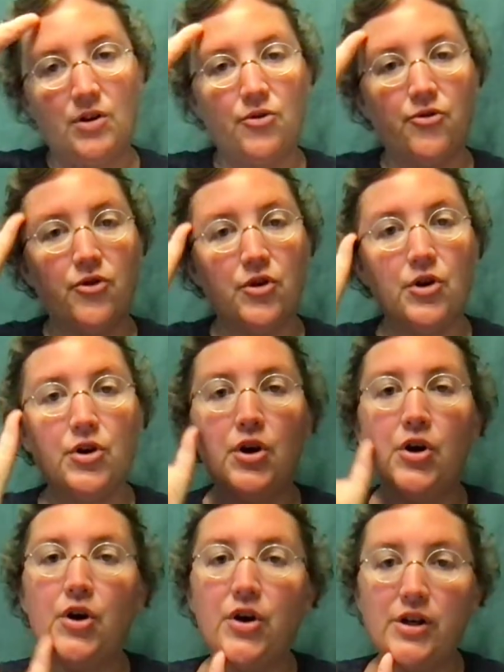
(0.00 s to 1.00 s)
fur
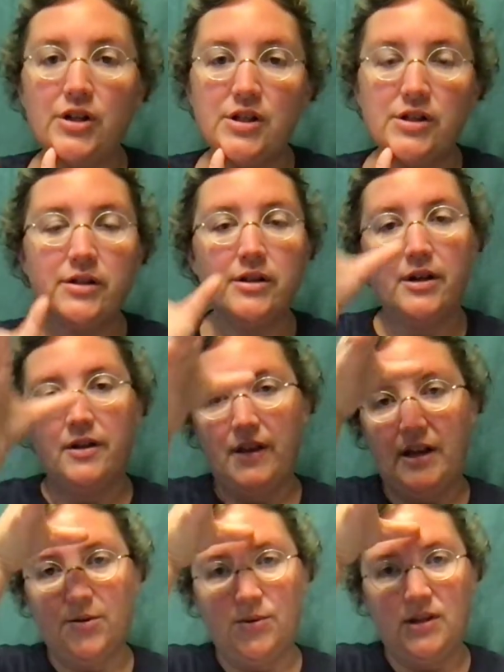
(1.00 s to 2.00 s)
hoods.
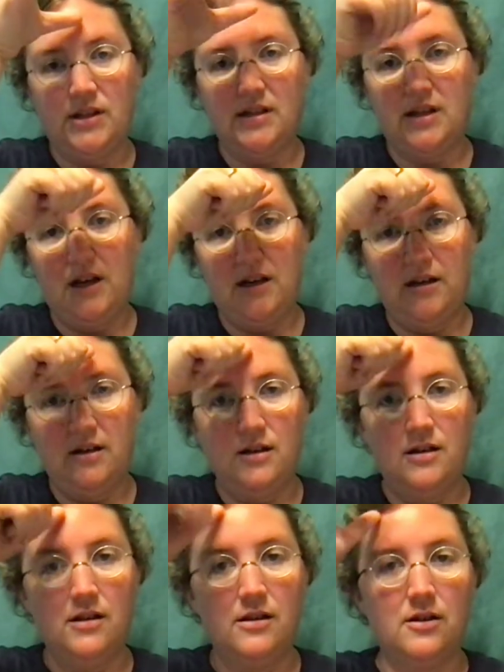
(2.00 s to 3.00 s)
That's what this sign
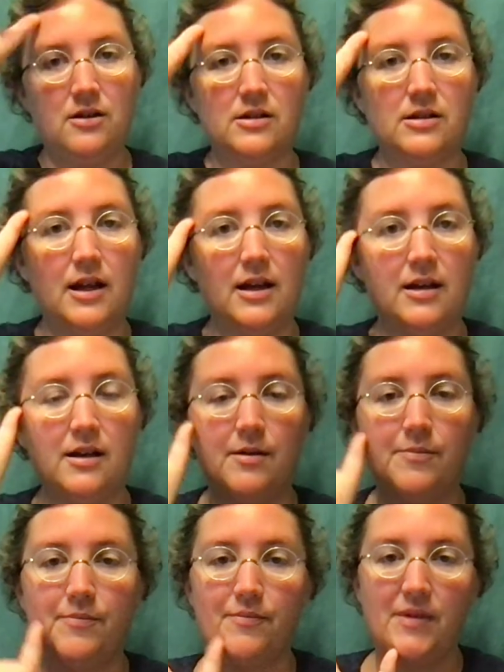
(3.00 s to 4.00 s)
looks like.
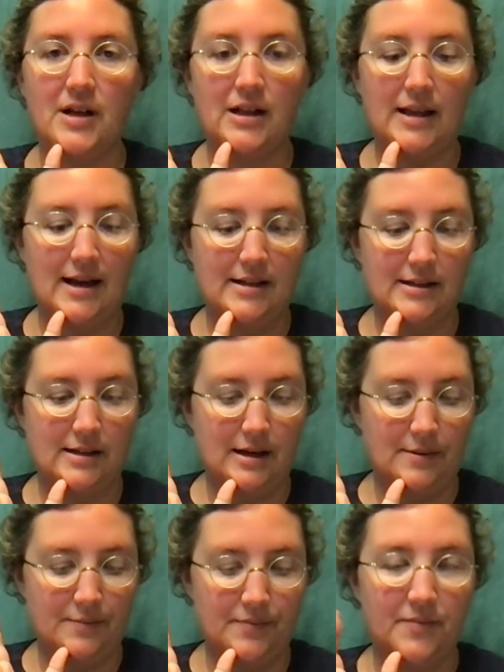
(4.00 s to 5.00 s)
Alaska.
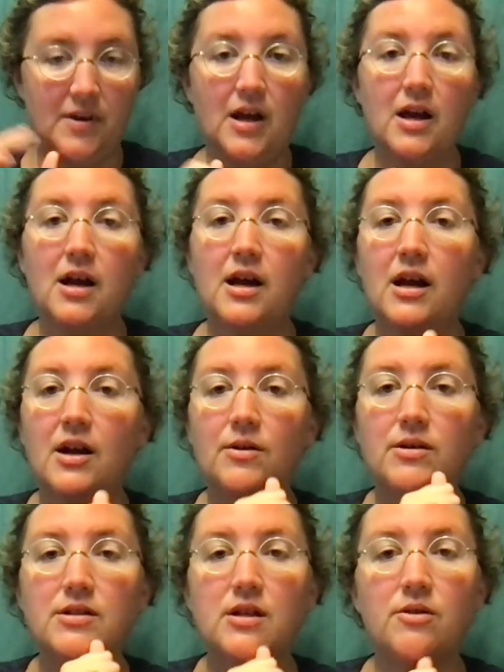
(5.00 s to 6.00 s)

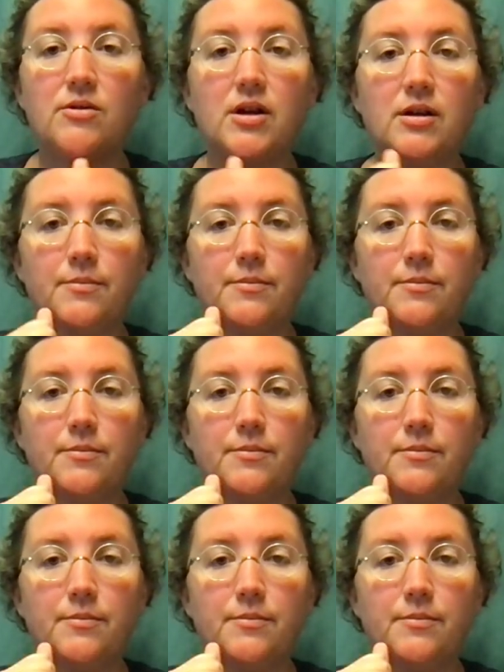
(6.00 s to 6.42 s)
Arizona,